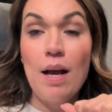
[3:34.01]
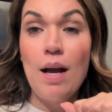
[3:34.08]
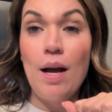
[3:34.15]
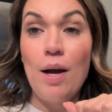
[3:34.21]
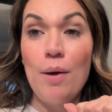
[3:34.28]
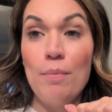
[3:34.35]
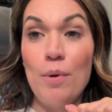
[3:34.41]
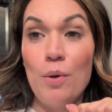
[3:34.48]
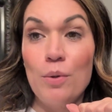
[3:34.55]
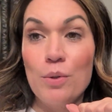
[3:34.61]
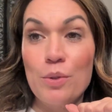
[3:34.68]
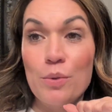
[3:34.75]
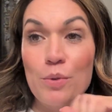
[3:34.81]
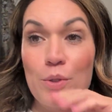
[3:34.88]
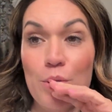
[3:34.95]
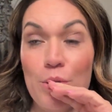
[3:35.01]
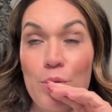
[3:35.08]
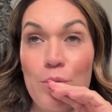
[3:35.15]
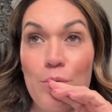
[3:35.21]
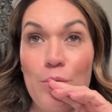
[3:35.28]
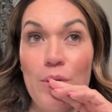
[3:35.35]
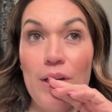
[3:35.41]
Um, also
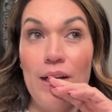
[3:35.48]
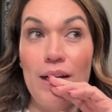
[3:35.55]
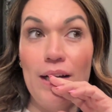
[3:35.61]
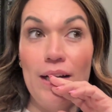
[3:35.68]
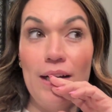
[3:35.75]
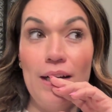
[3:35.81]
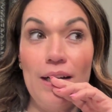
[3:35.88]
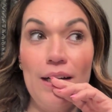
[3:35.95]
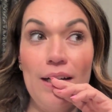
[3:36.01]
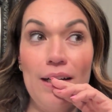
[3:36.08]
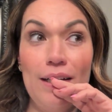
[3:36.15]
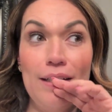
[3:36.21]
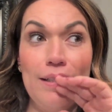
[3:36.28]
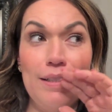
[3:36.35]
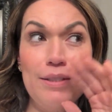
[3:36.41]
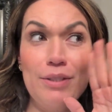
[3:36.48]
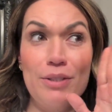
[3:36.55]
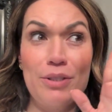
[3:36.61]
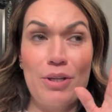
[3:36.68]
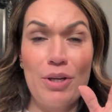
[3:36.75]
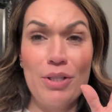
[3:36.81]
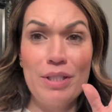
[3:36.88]
to uh,
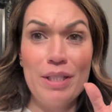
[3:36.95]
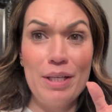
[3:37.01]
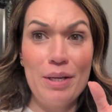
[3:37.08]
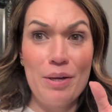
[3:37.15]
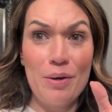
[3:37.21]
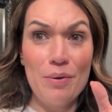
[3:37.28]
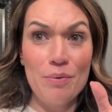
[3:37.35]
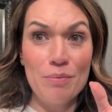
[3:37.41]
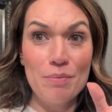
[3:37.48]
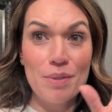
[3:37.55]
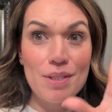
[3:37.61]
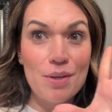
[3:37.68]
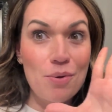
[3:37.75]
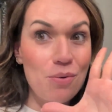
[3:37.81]
Sean Diddy Combs.